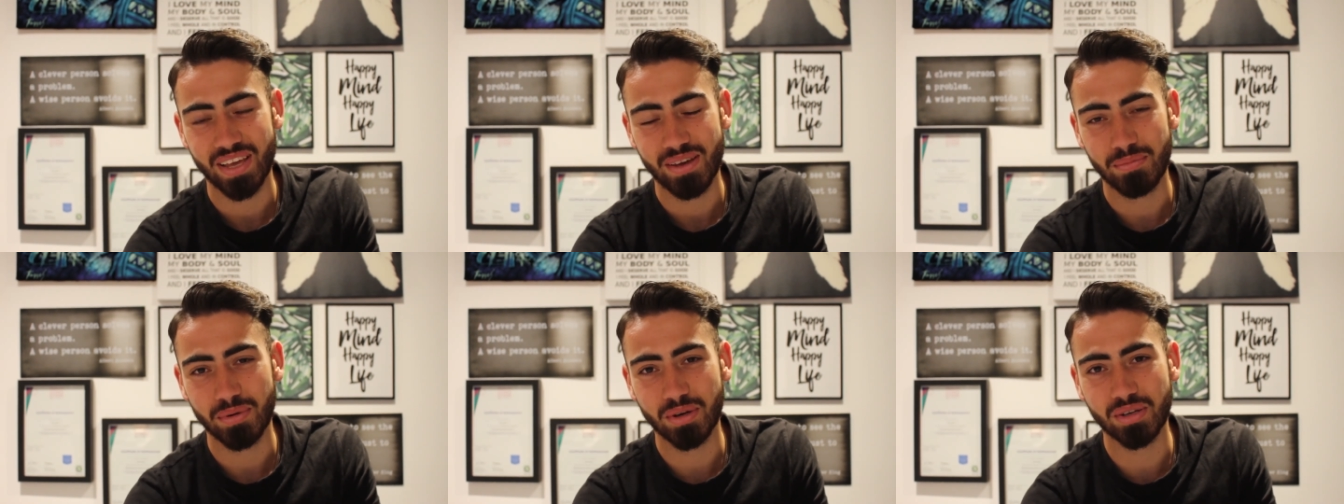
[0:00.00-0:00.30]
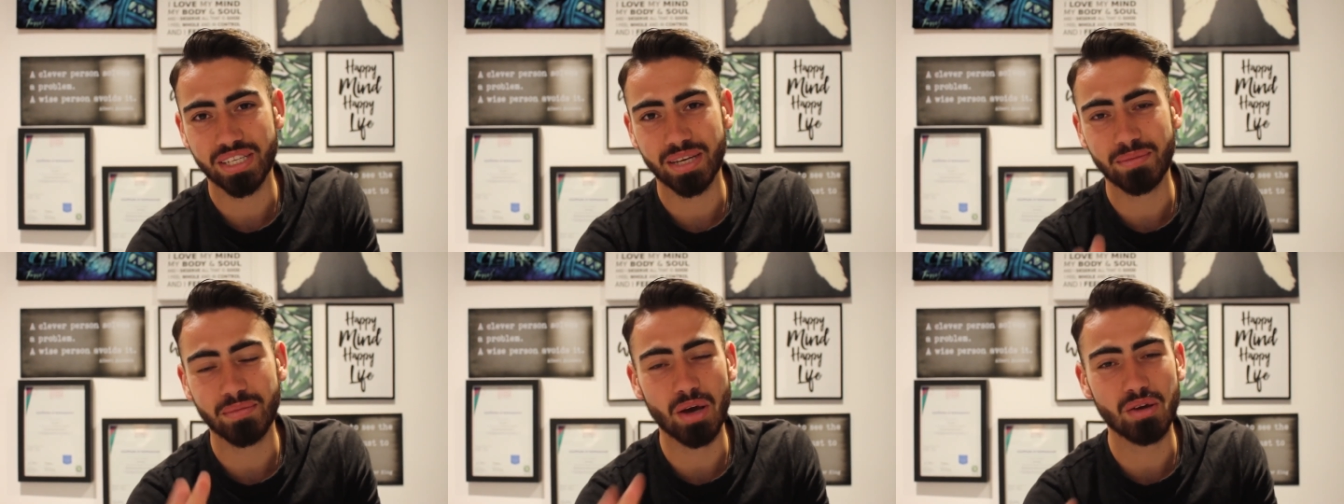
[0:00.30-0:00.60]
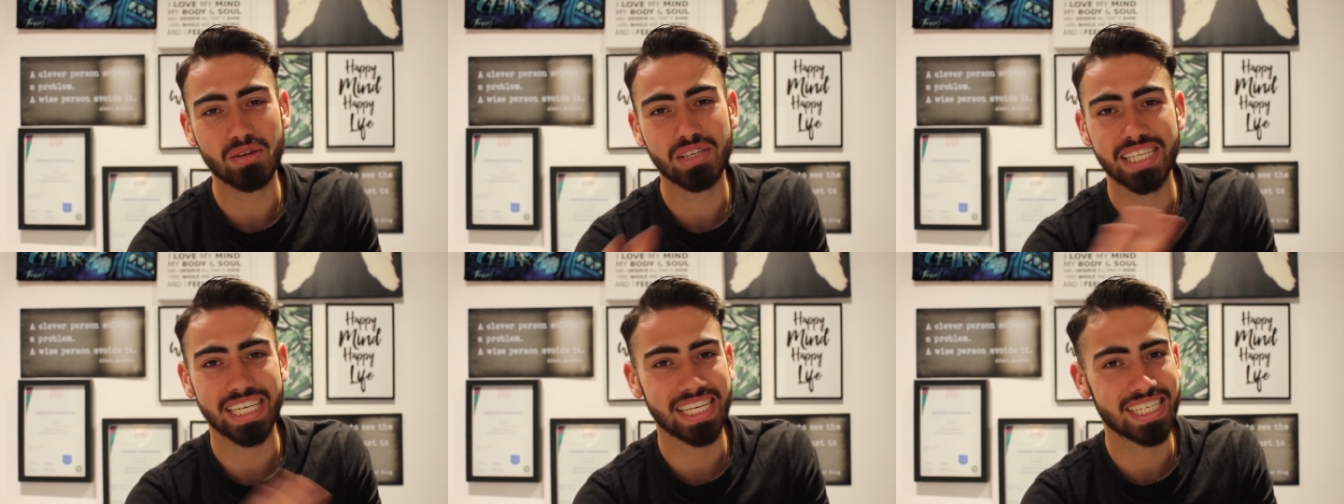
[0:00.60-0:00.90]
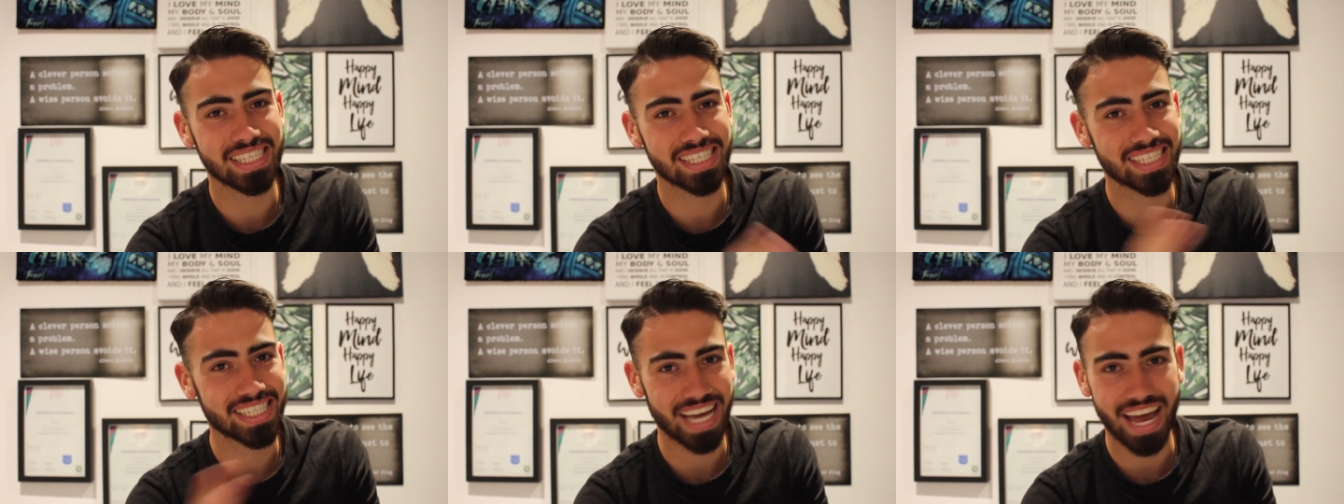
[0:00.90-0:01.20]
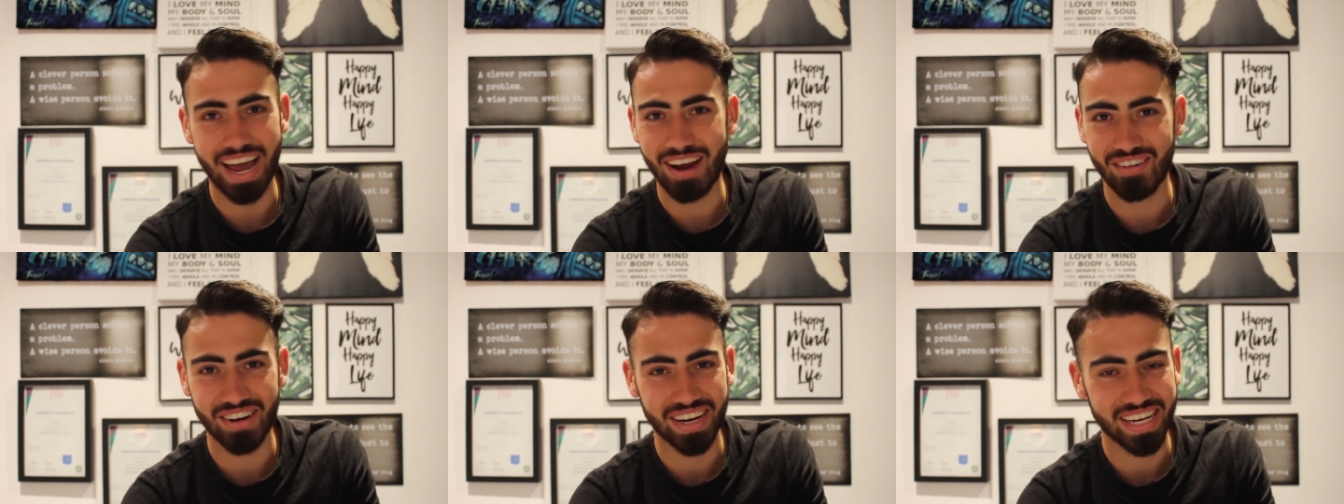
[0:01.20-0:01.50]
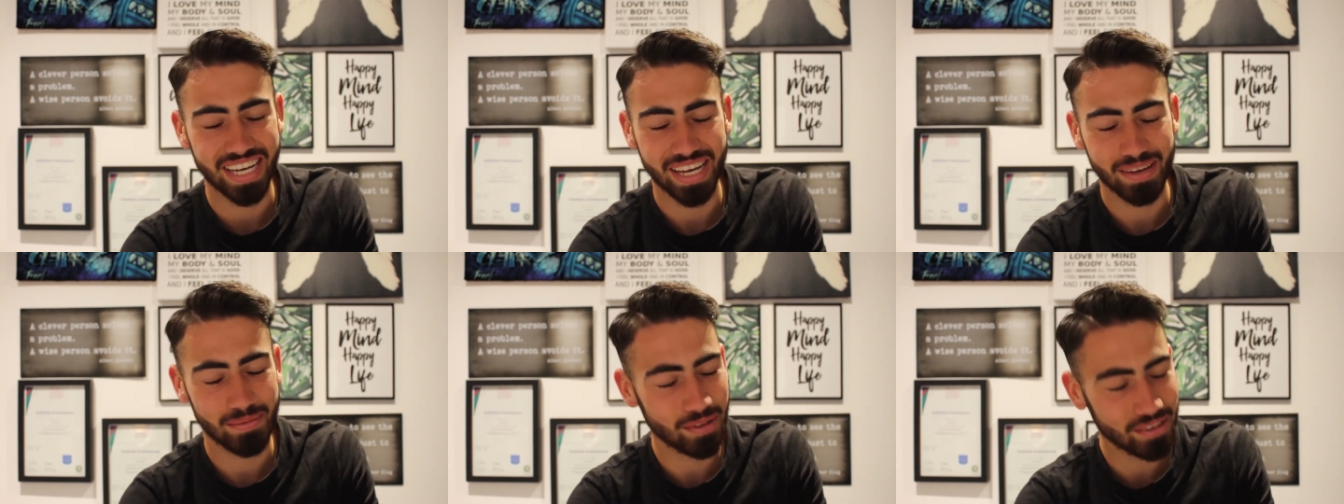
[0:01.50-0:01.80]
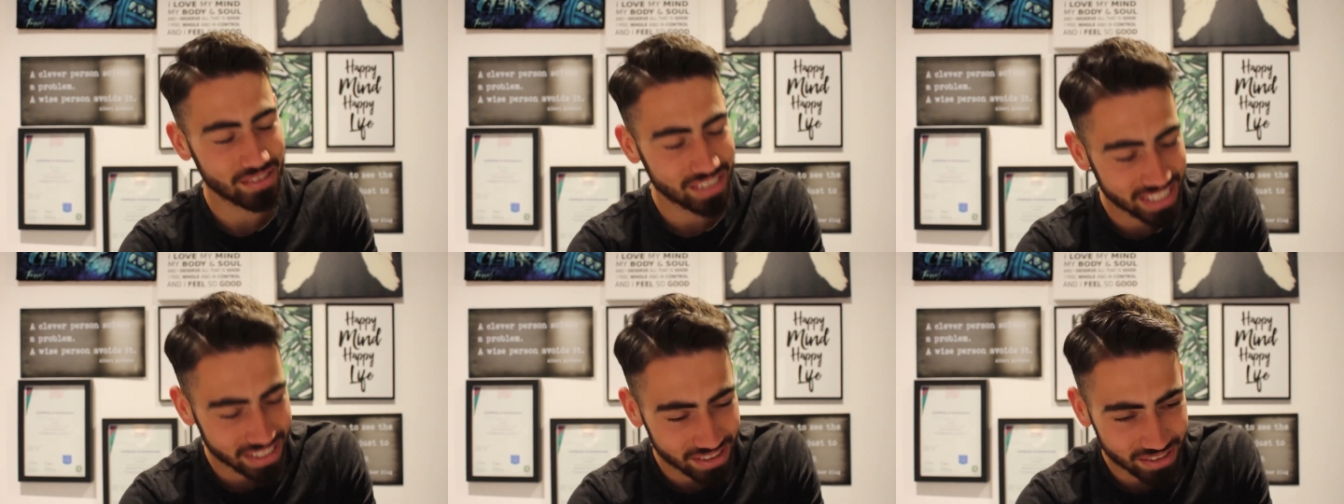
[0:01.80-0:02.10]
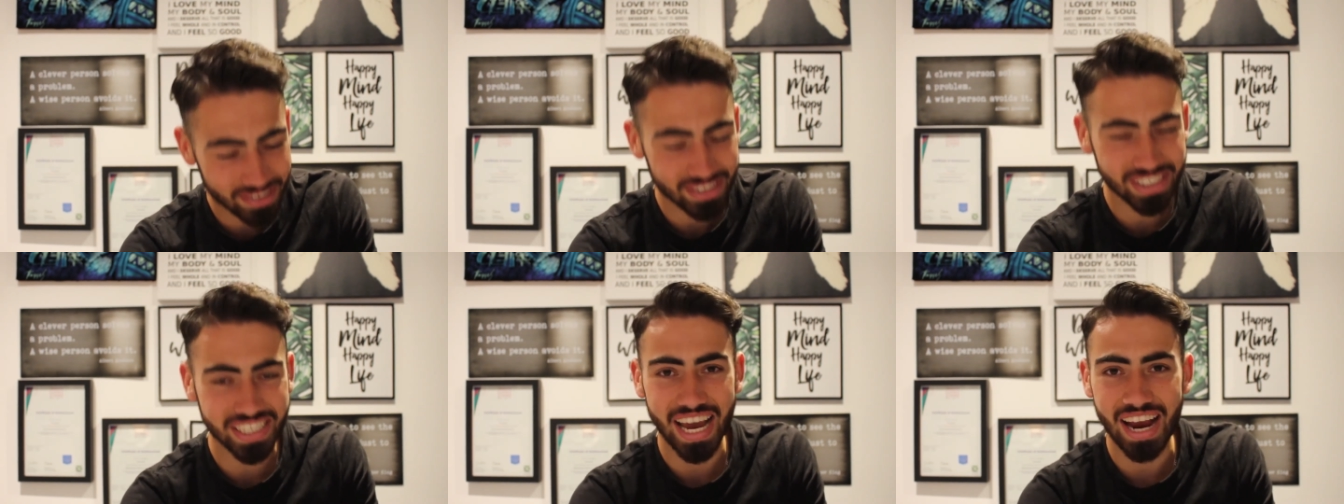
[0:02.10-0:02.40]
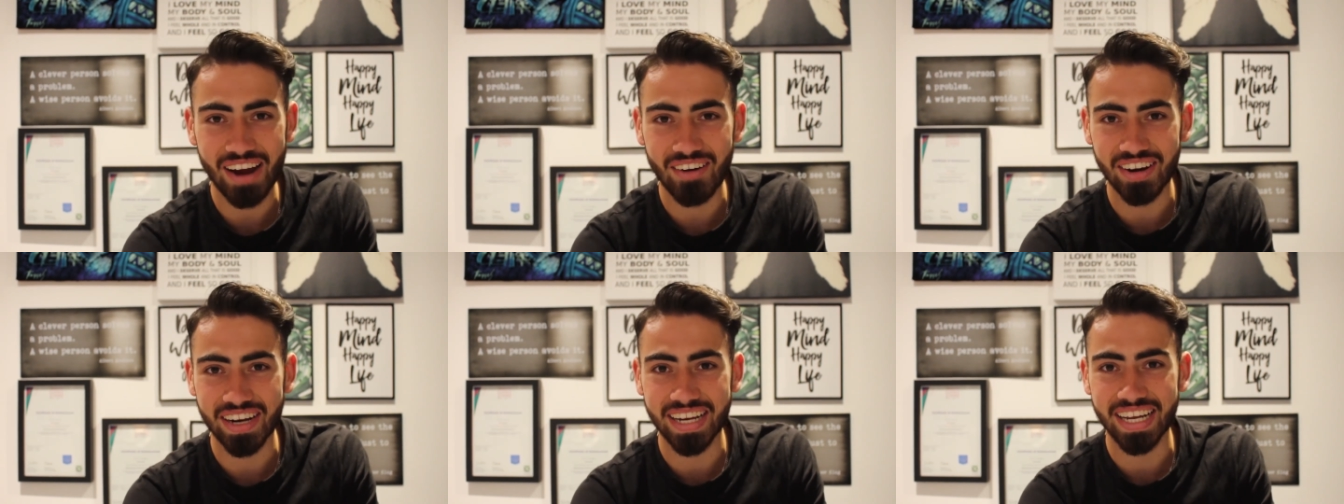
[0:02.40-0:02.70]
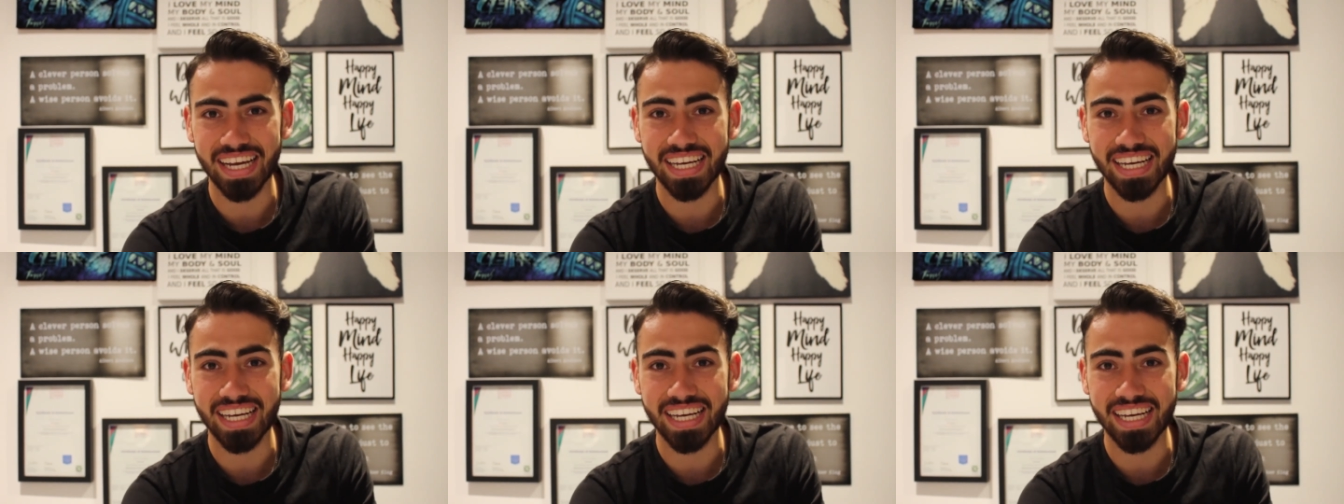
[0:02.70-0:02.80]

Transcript: Because hypnosis isn't scary. Hypnosis is not scary.